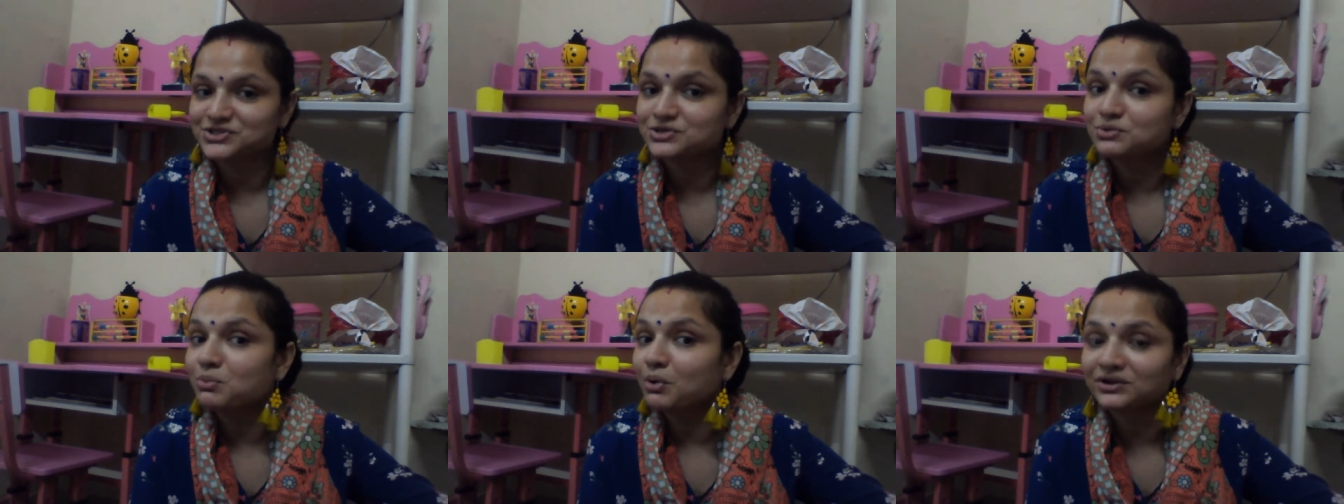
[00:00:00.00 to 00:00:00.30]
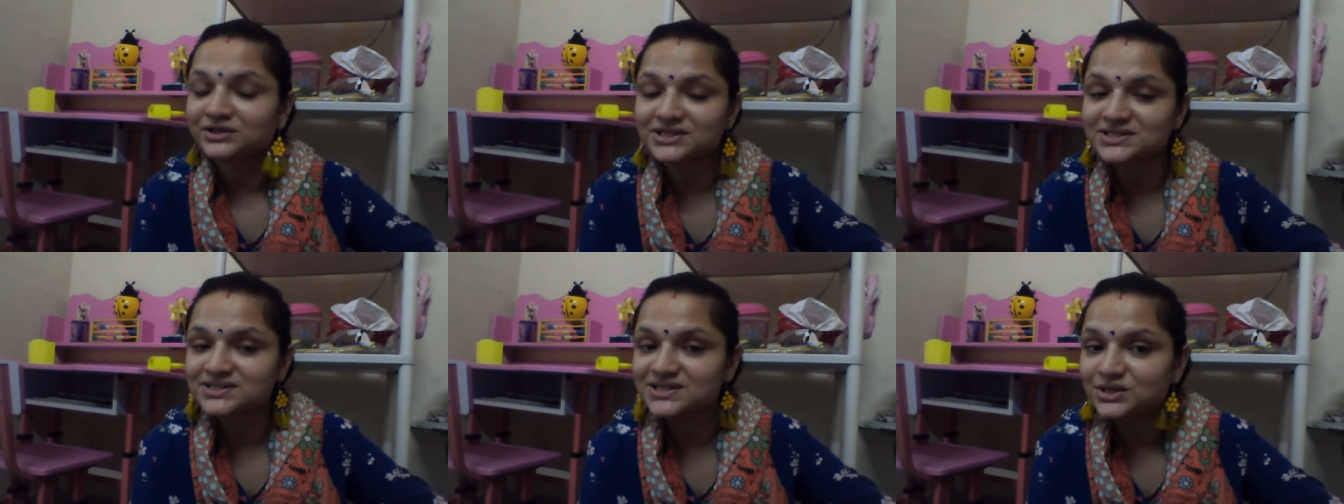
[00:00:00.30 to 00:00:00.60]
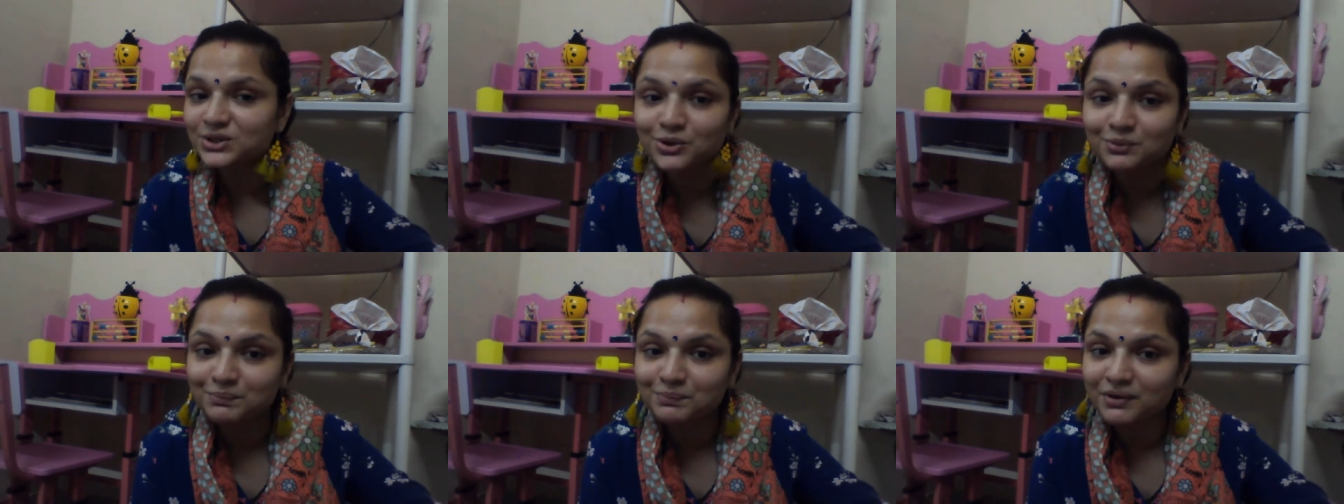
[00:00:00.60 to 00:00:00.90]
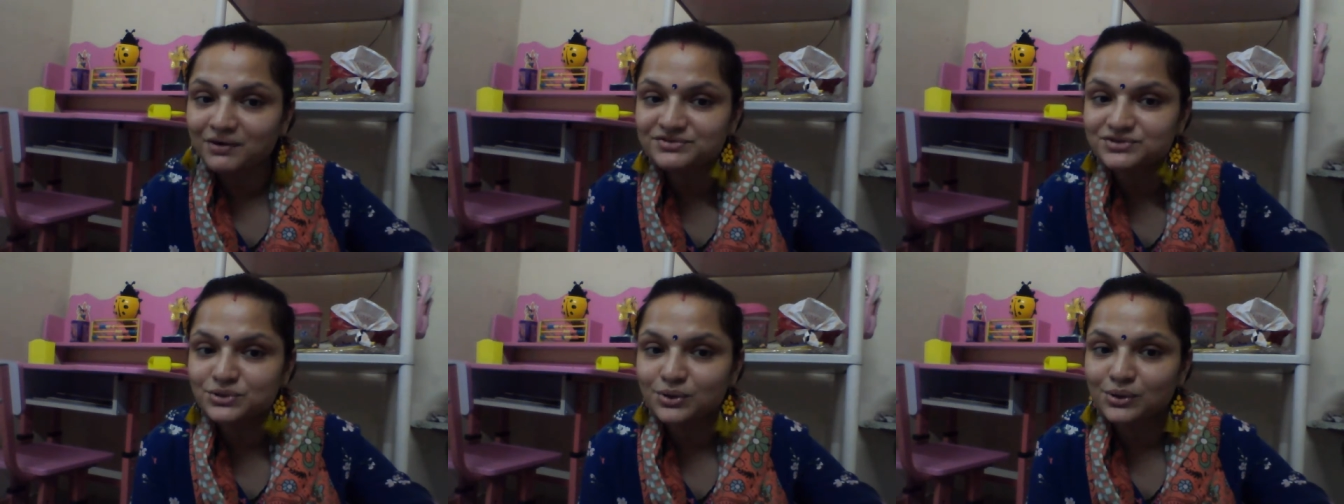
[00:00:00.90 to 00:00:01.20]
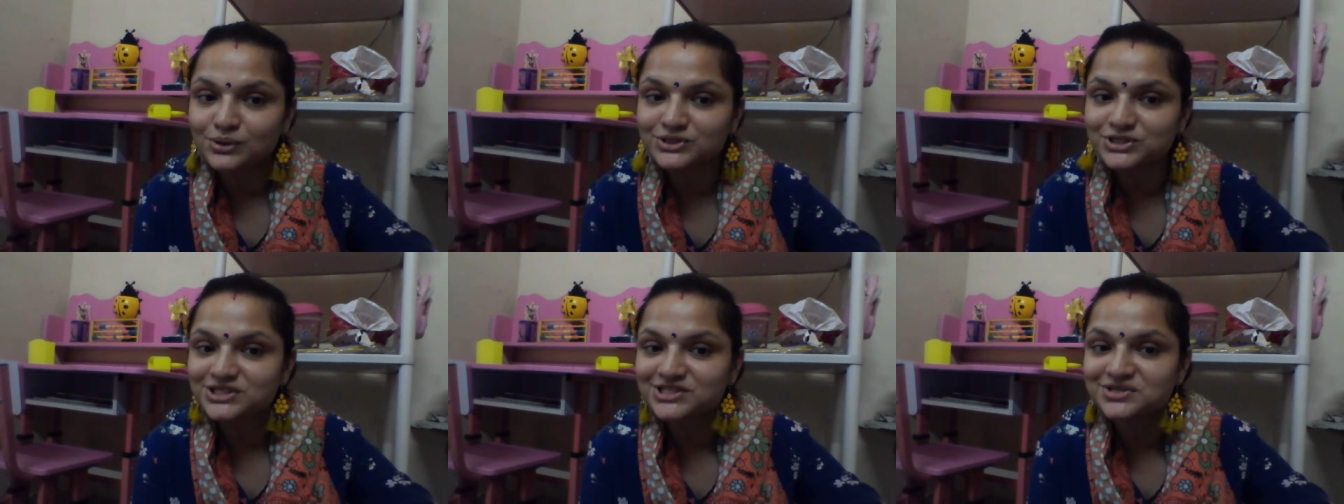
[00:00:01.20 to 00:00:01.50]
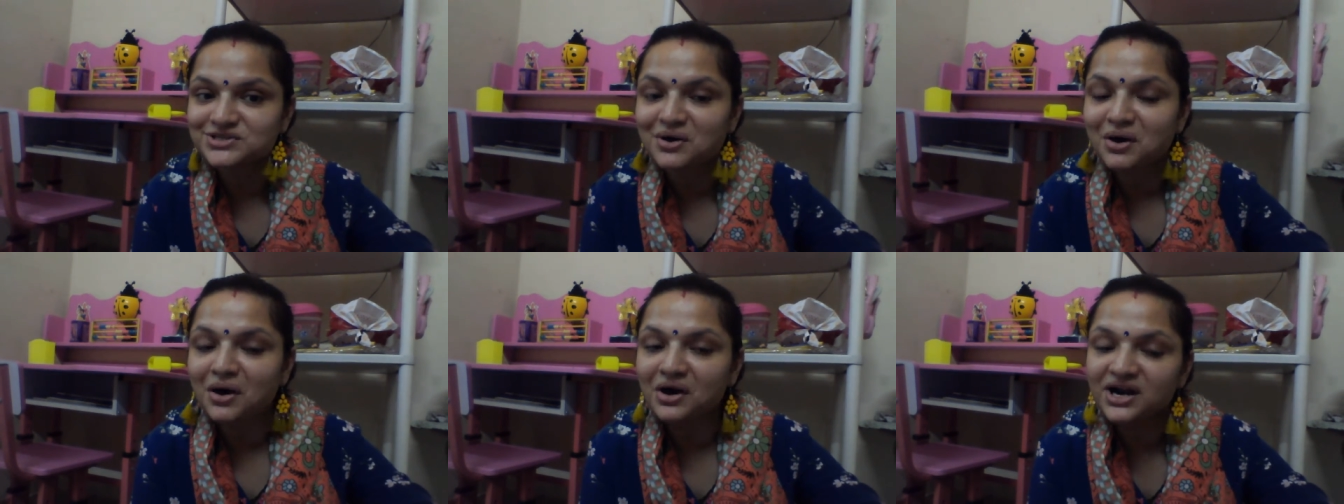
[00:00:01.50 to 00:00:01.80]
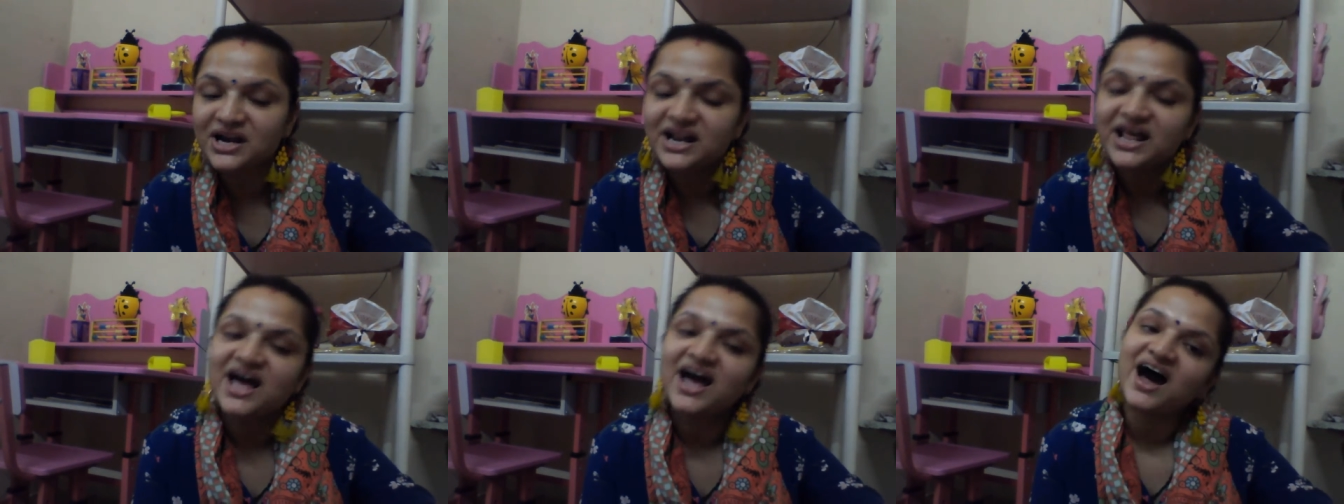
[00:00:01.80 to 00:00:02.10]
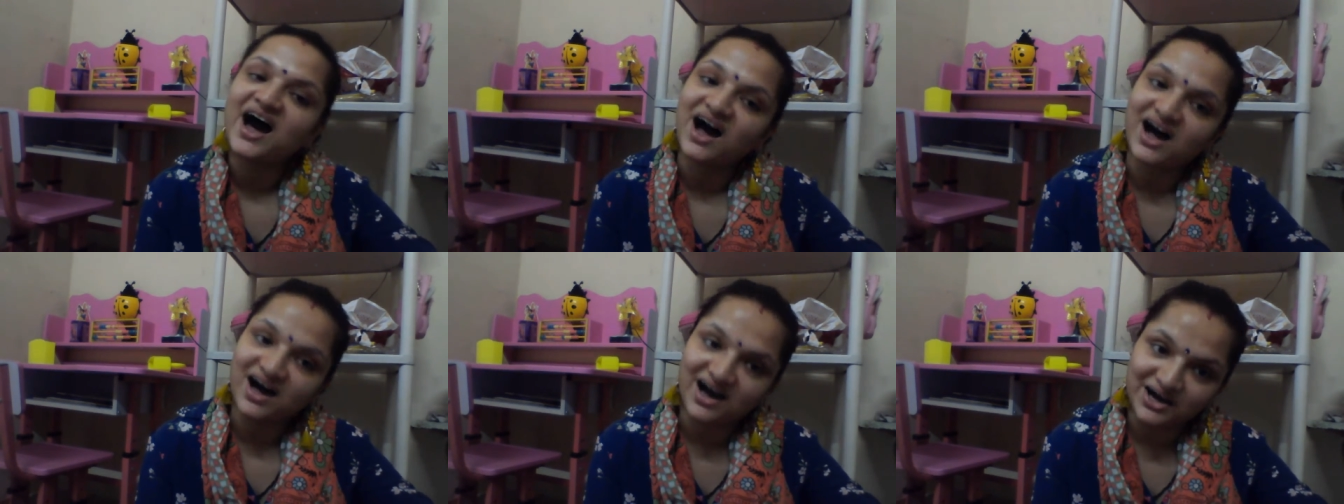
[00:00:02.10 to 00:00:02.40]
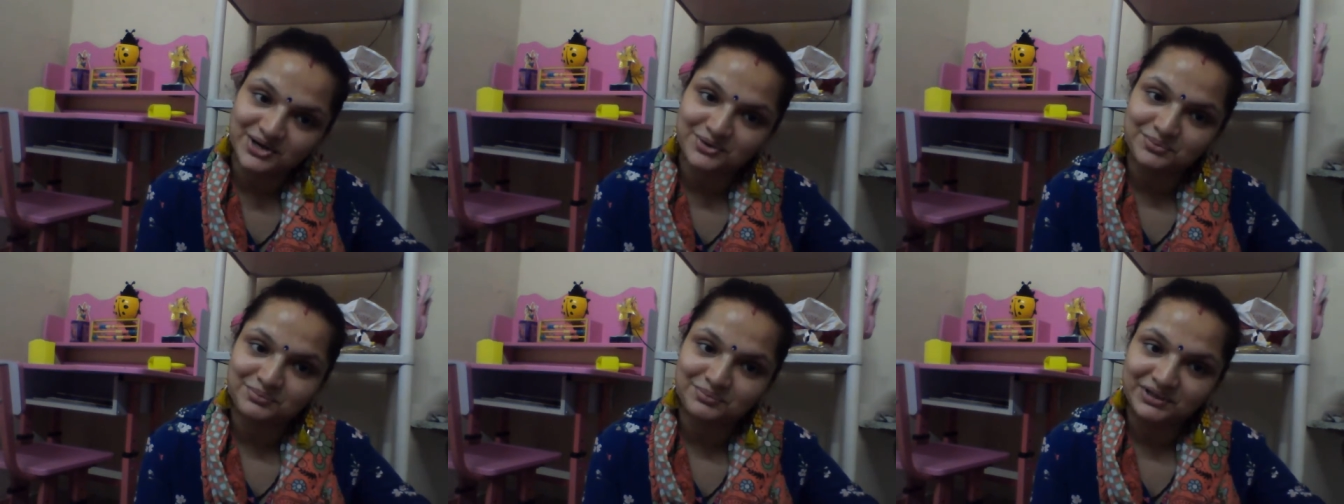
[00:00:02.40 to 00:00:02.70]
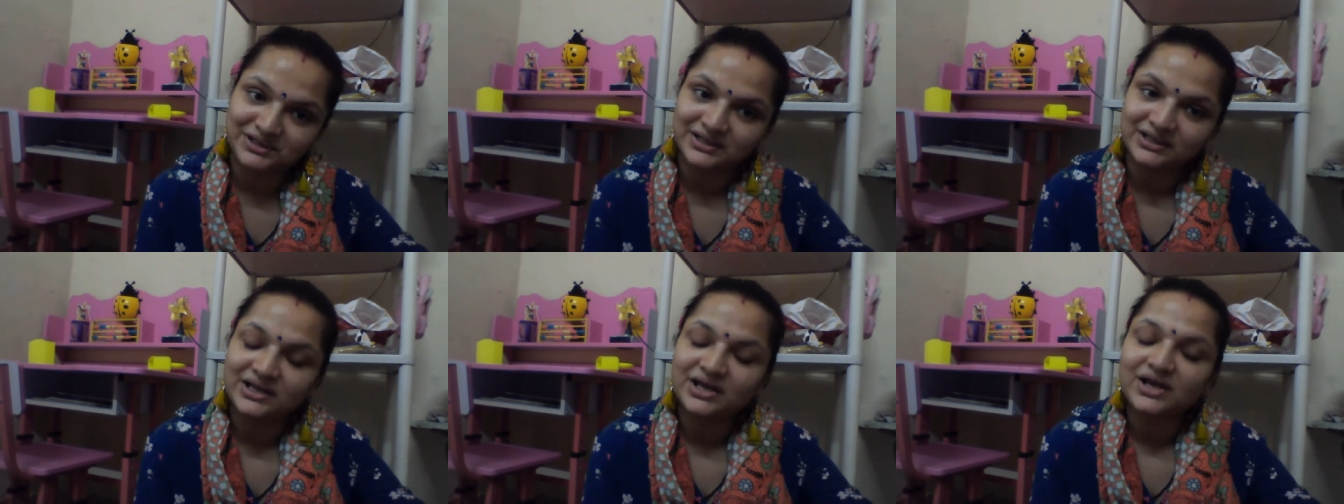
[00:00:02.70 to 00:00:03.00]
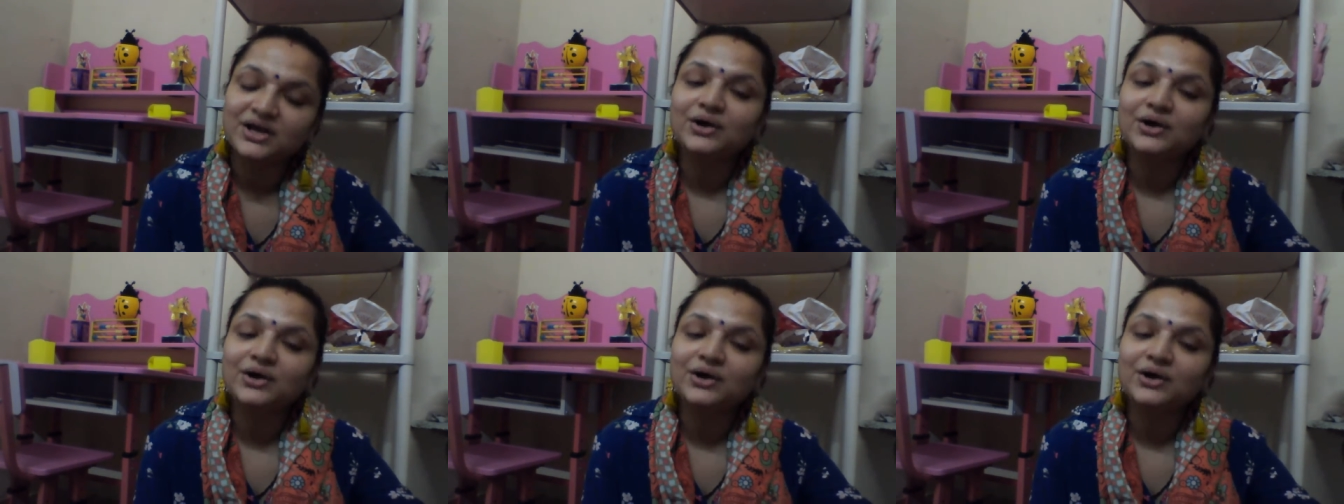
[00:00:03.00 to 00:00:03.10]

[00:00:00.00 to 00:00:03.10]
So what is a group of soldiers called? Army.